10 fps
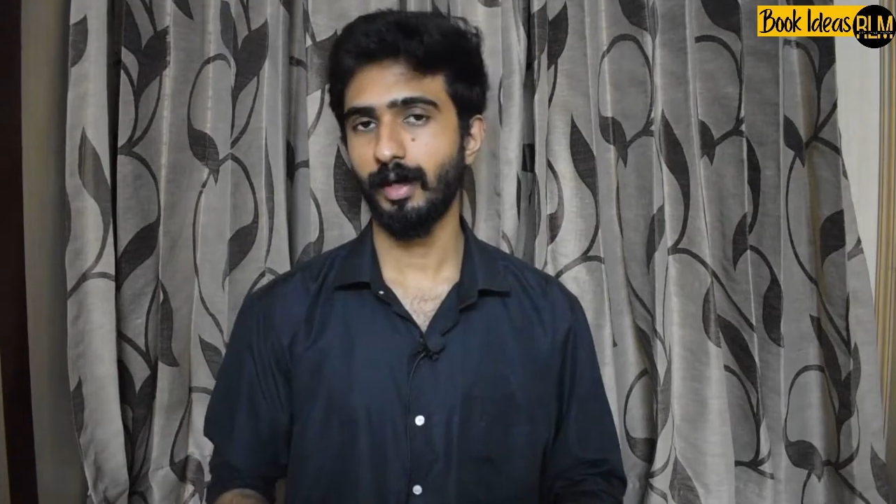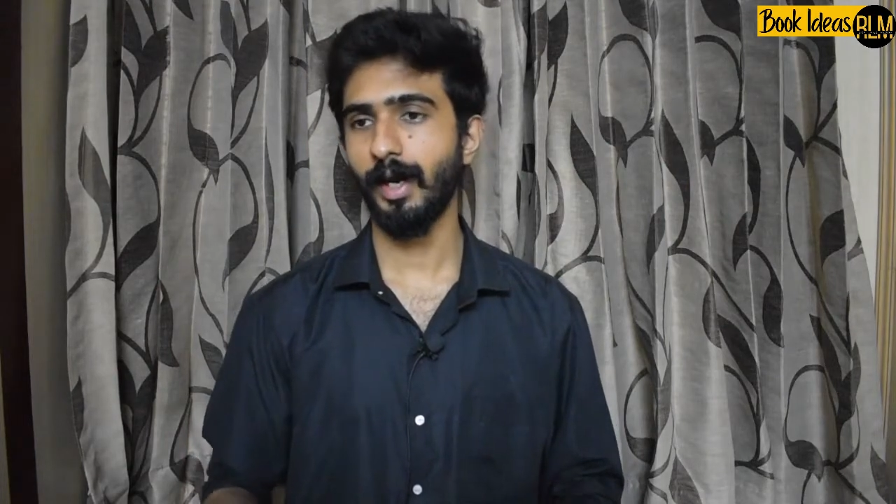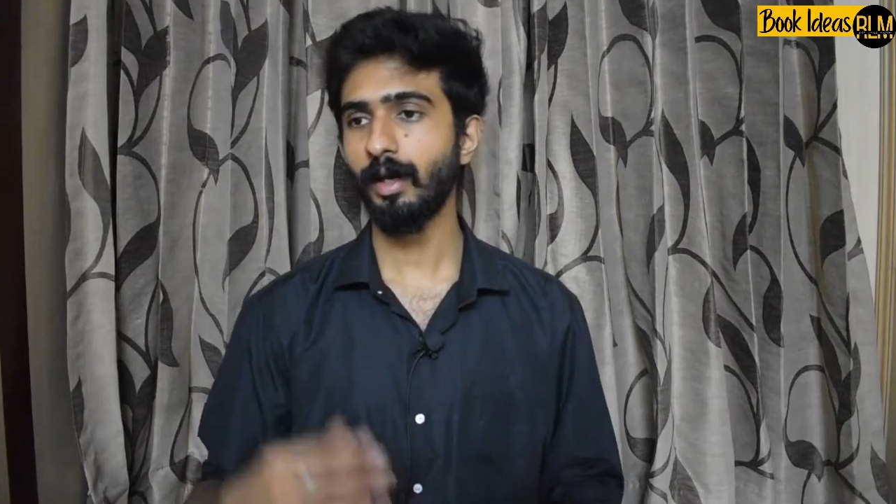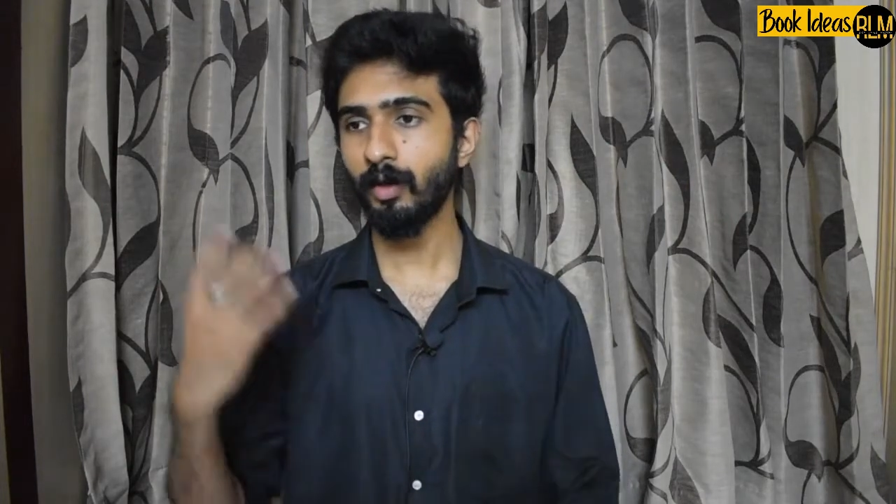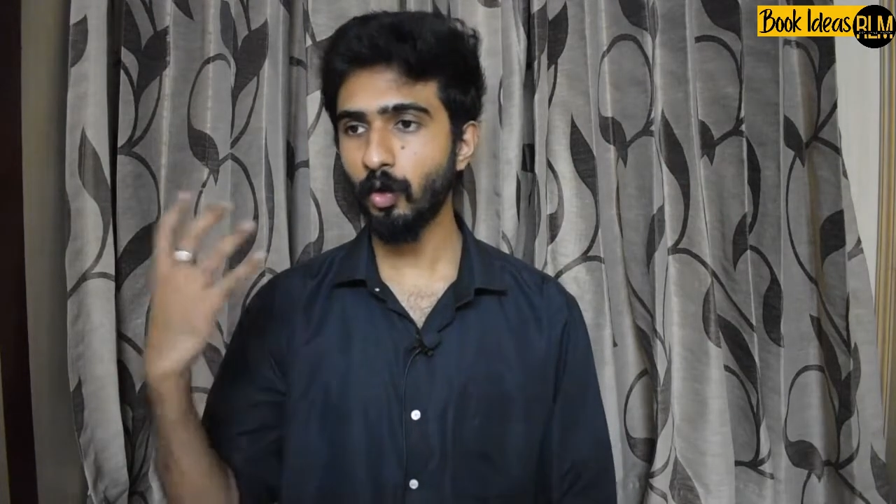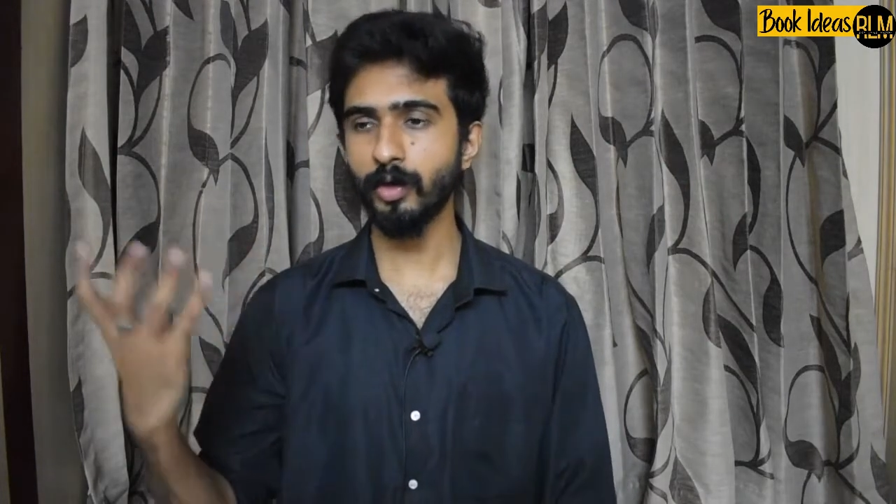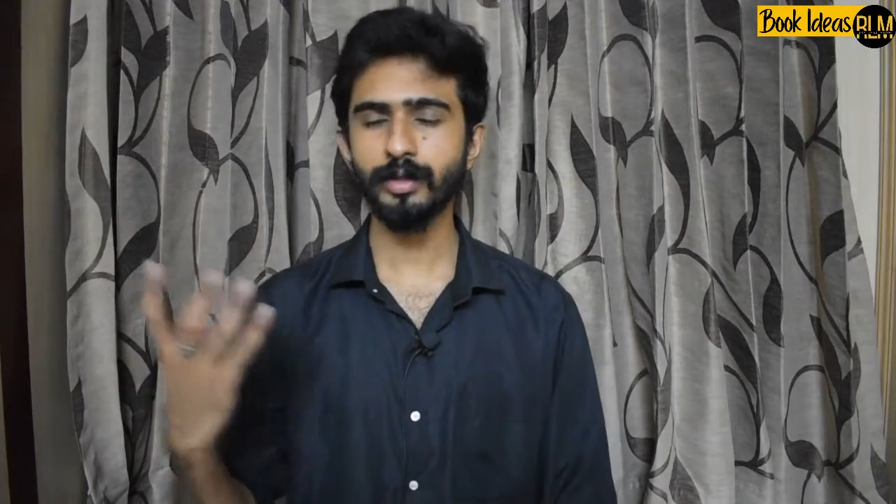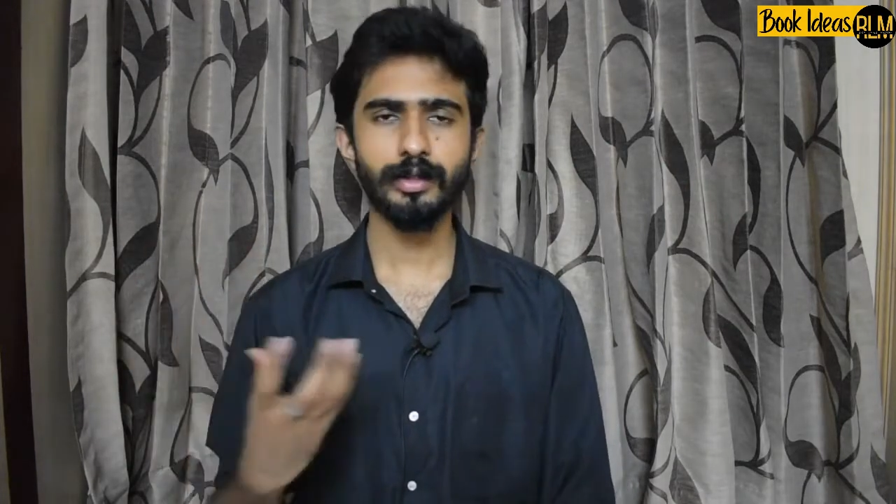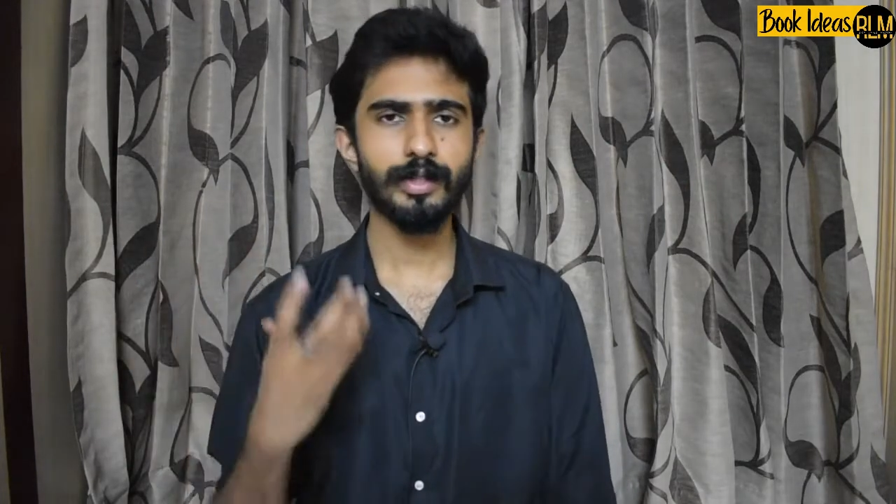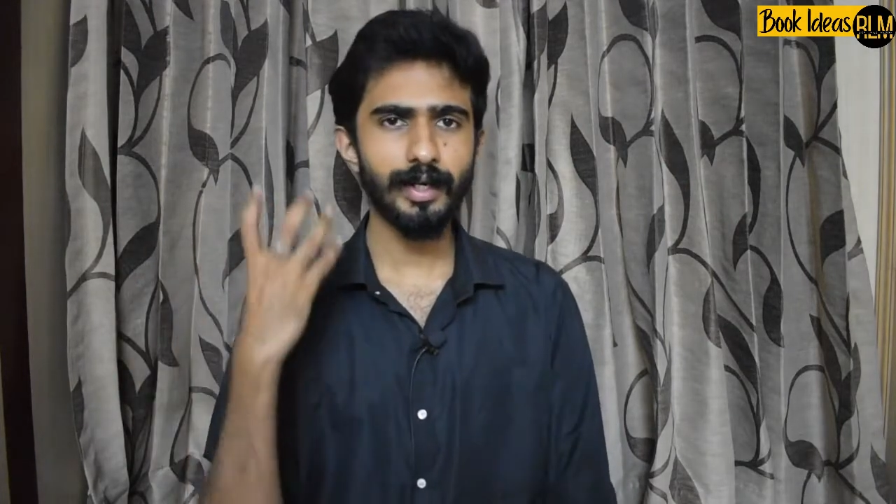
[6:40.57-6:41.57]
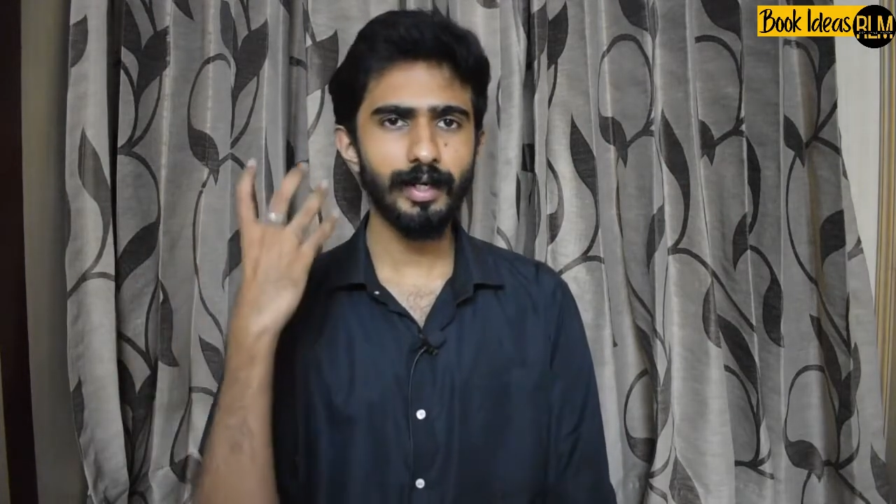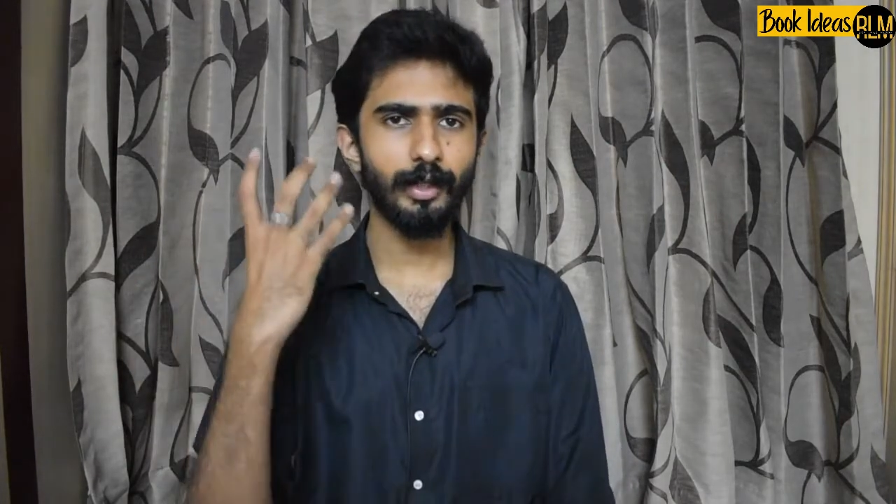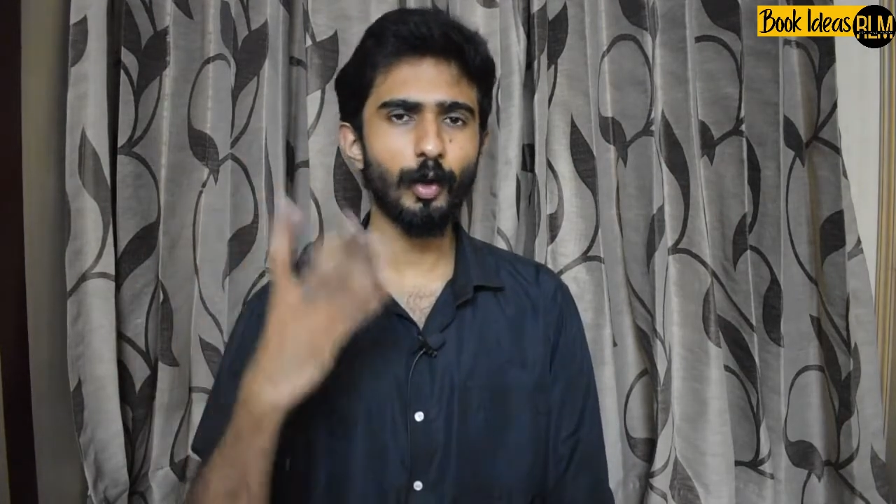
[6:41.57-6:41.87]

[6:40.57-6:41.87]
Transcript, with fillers: and constantly